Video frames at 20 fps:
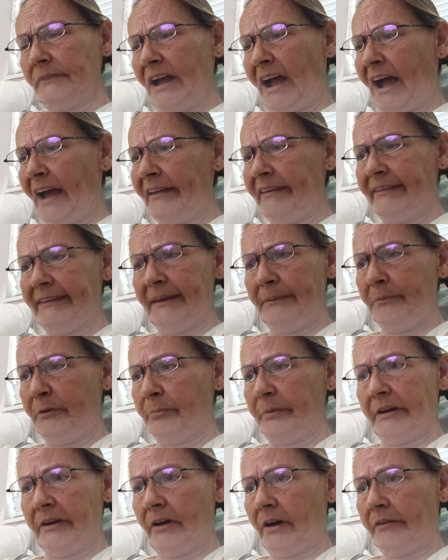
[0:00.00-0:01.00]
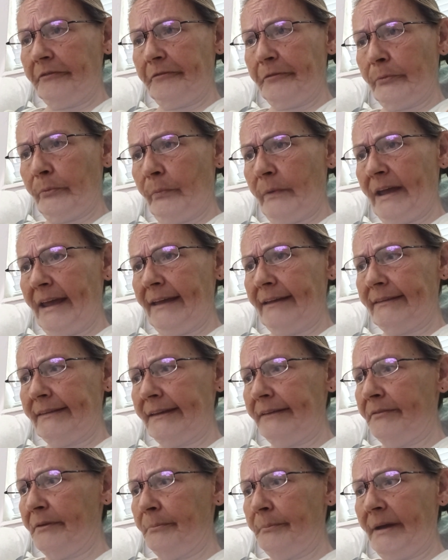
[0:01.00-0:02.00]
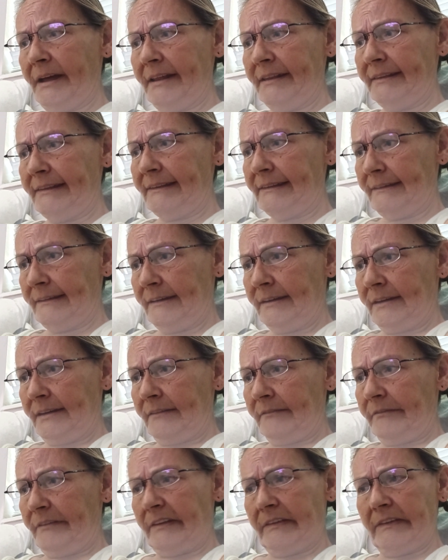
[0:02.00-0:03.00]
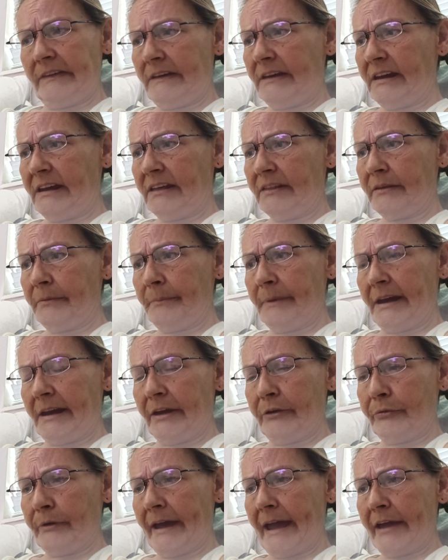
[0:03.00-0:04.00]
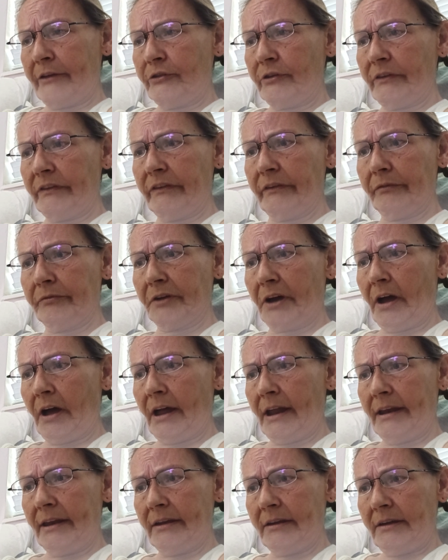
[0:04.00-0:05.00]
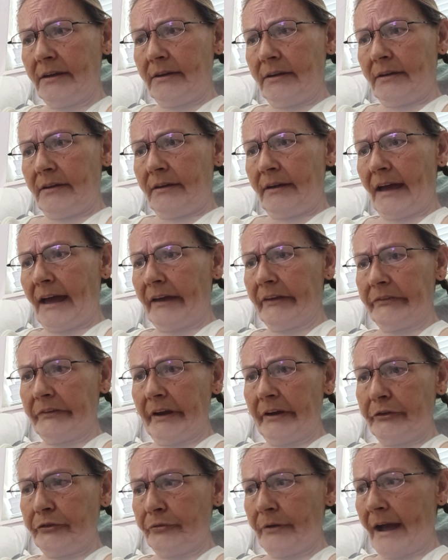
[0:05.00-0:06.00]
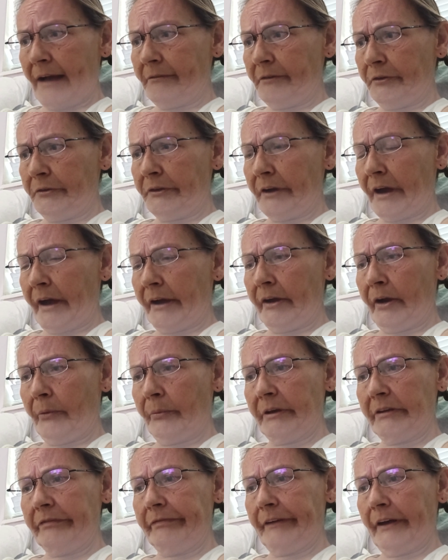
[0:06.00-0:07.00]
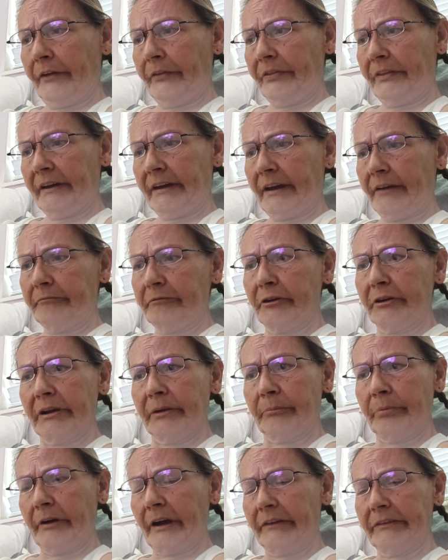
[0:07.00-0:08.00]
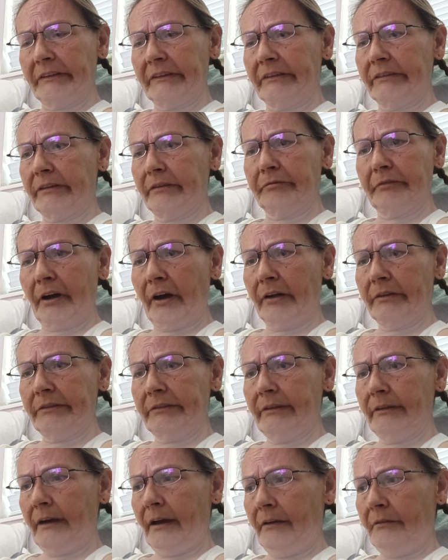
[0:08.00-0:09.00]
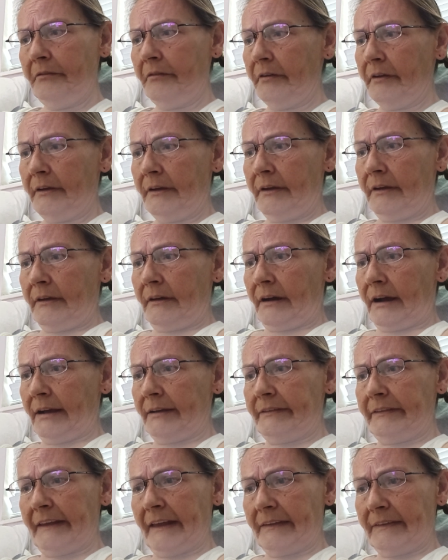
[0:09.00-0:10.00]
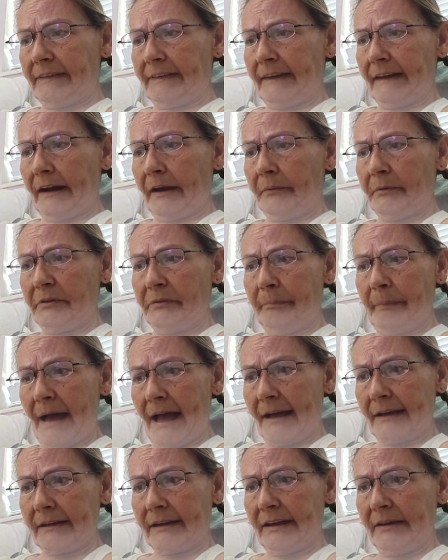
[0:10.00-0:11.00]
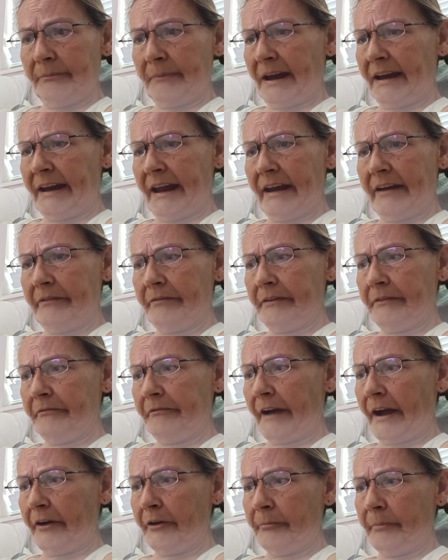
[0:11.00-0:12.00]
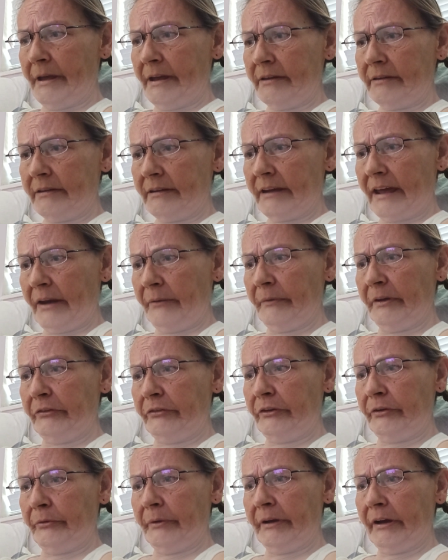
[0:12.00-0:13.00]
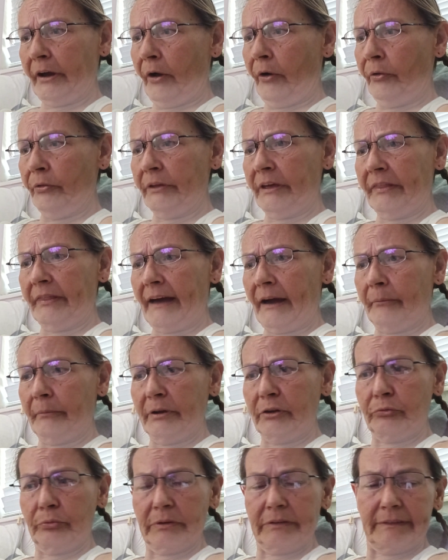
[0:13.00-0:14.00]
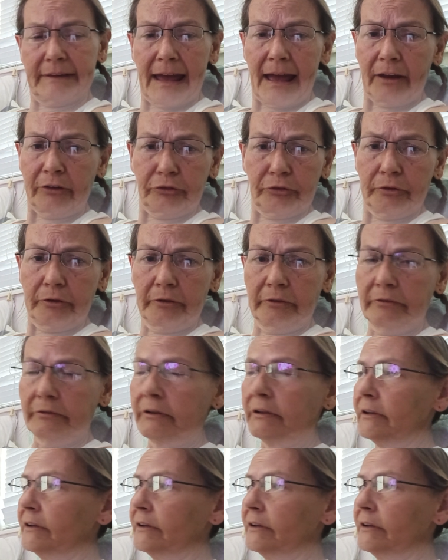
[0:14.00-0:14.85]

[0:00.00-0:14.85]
I seemed to be gone for weeks, even months, visiting the many creations of God. As I traveled, I always felt the comforting presence of God's love. I sensed that I was back in my native environment and was doing only that which was natural.